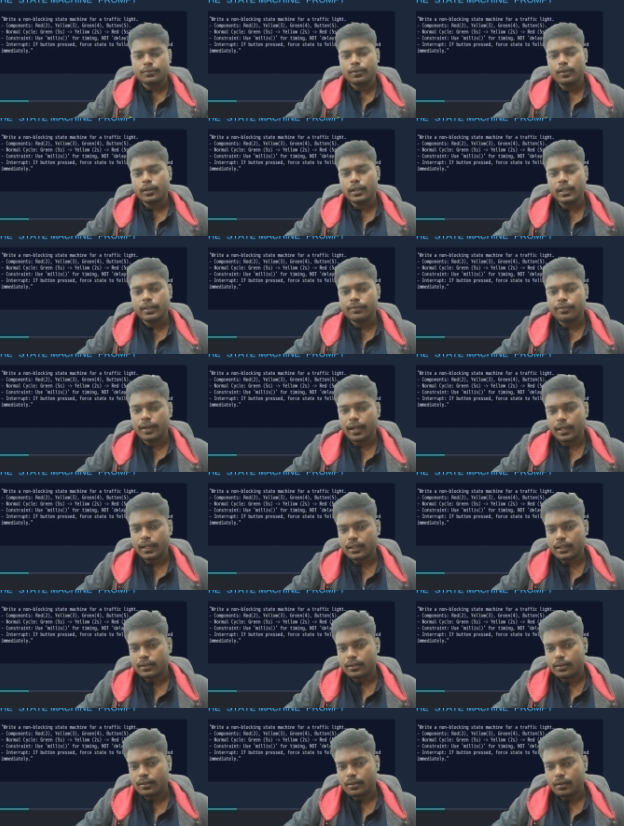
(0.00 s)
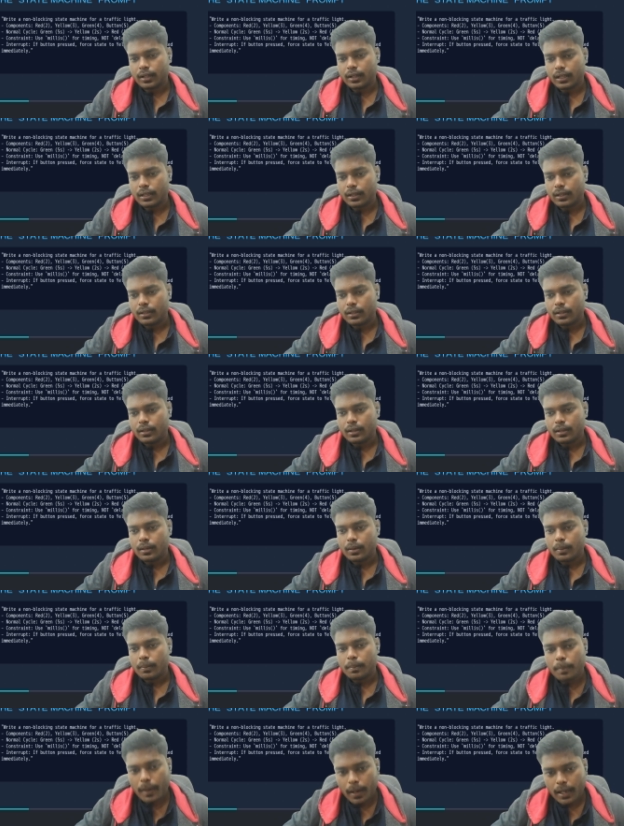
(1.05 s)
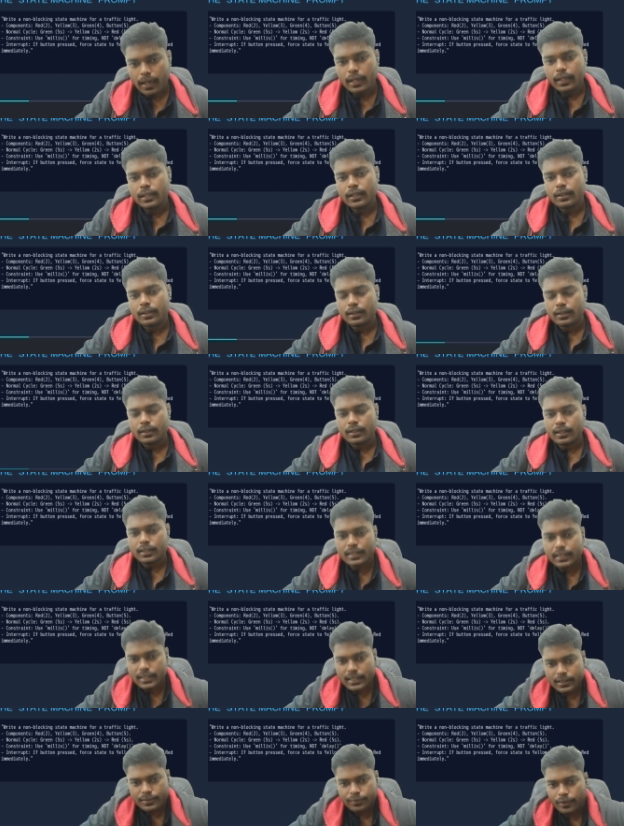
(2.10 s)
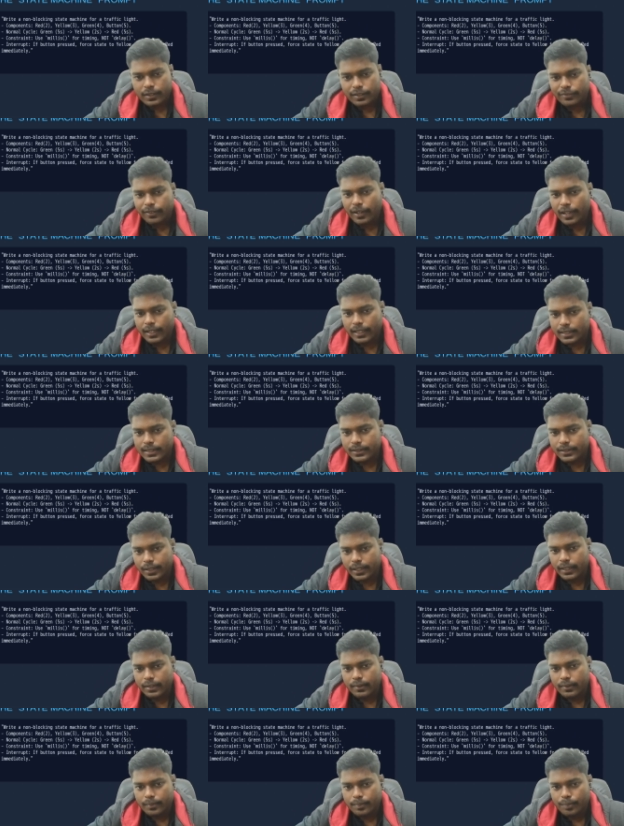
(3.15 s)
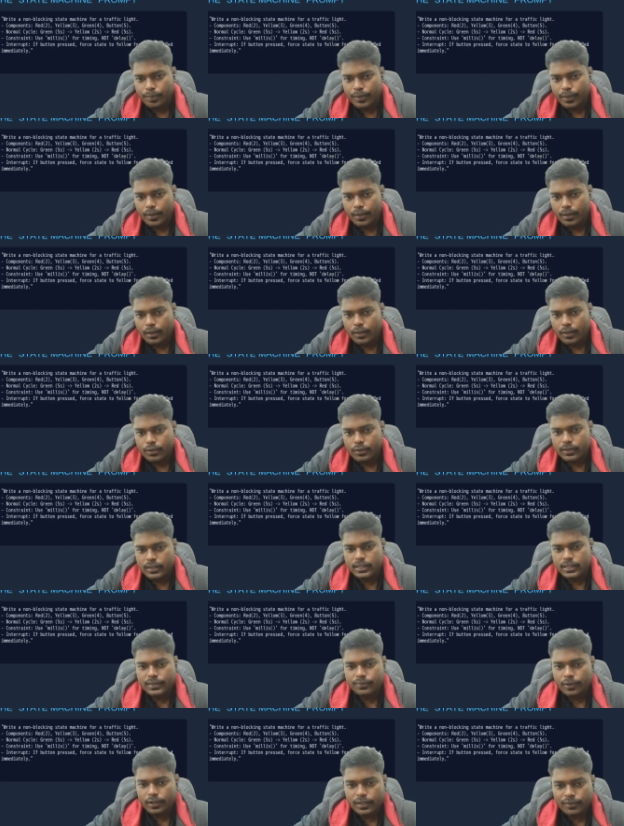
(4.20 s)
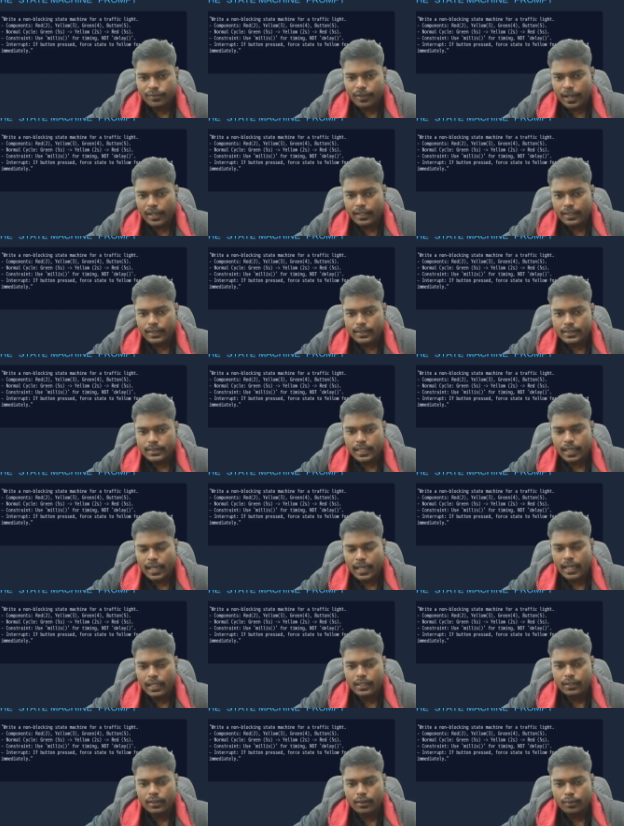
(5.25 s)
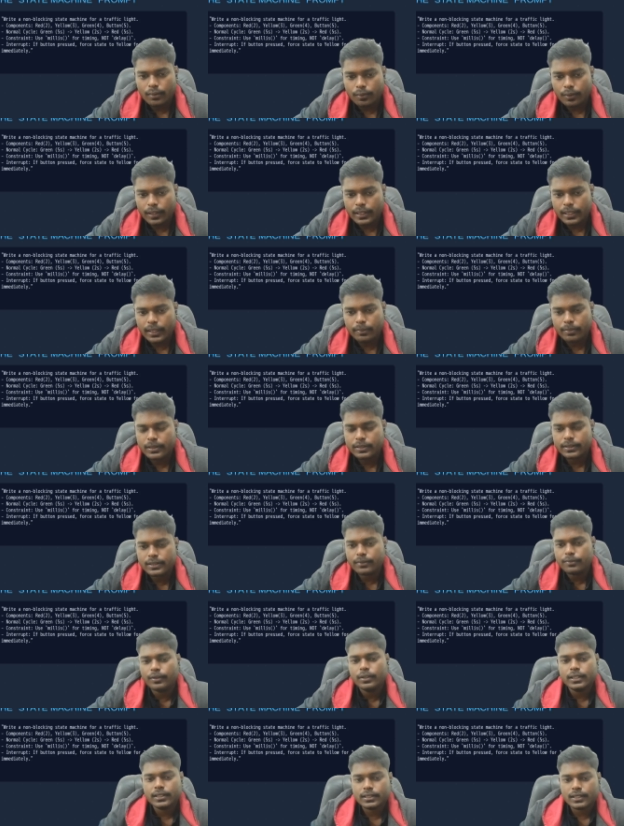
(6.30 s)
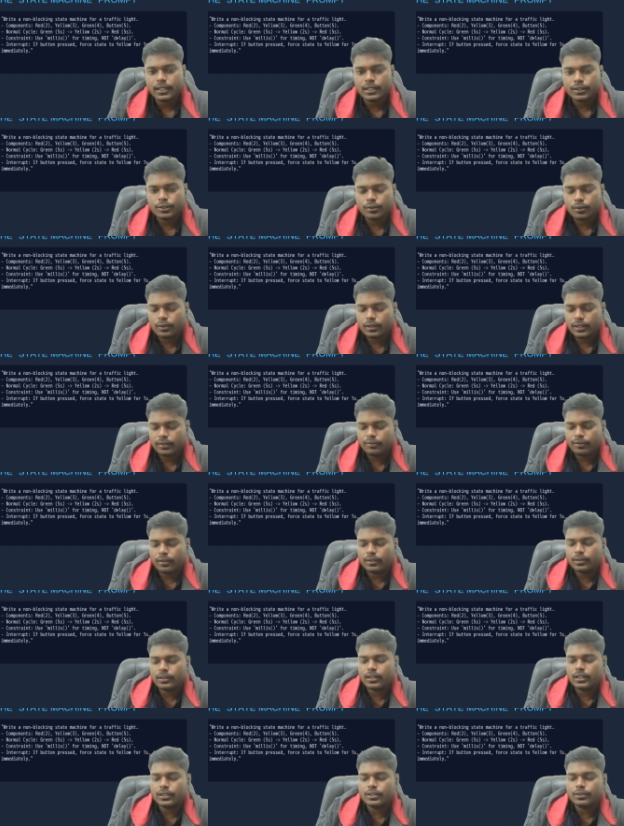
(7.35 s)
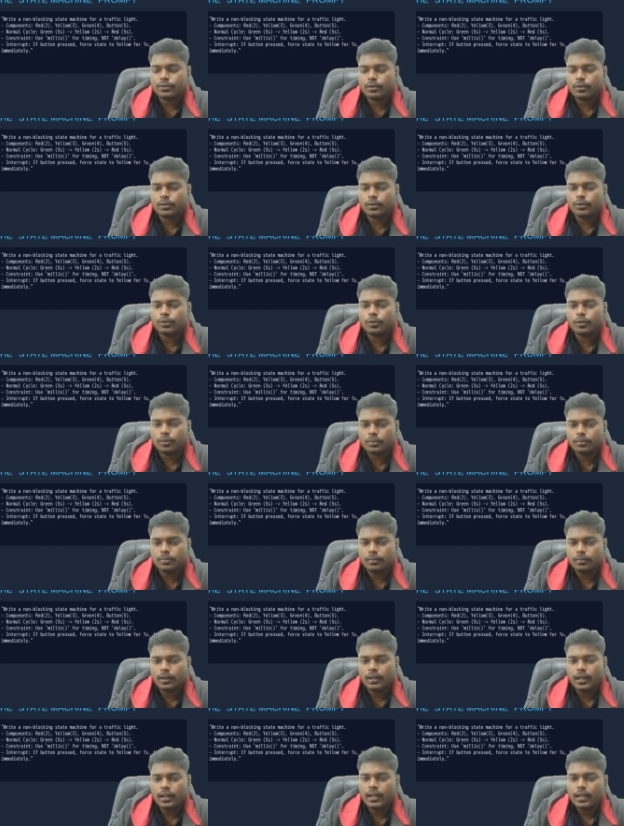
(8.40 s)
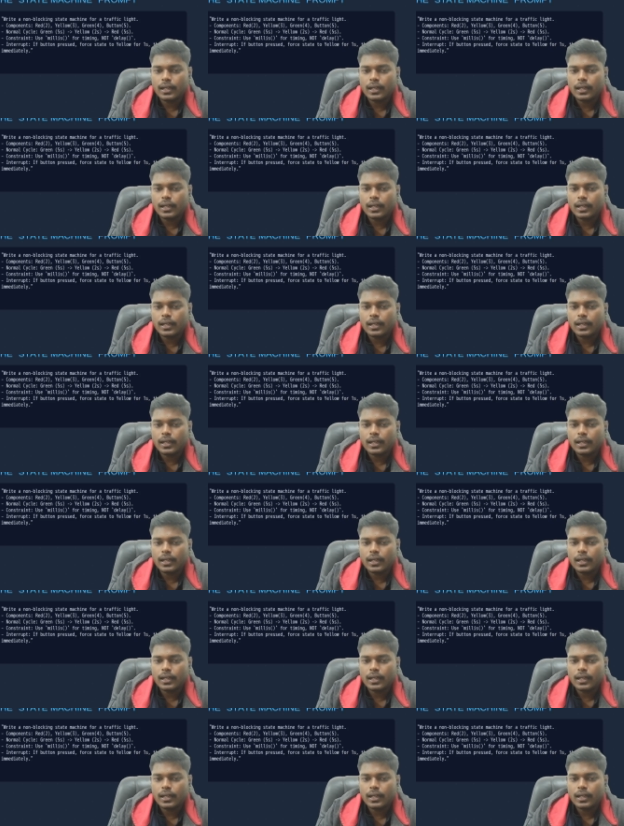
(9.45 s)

is working fine, okay, but this is for the vehicles, right? So this is for the vehicles, and whenever someone is controlling from the control room,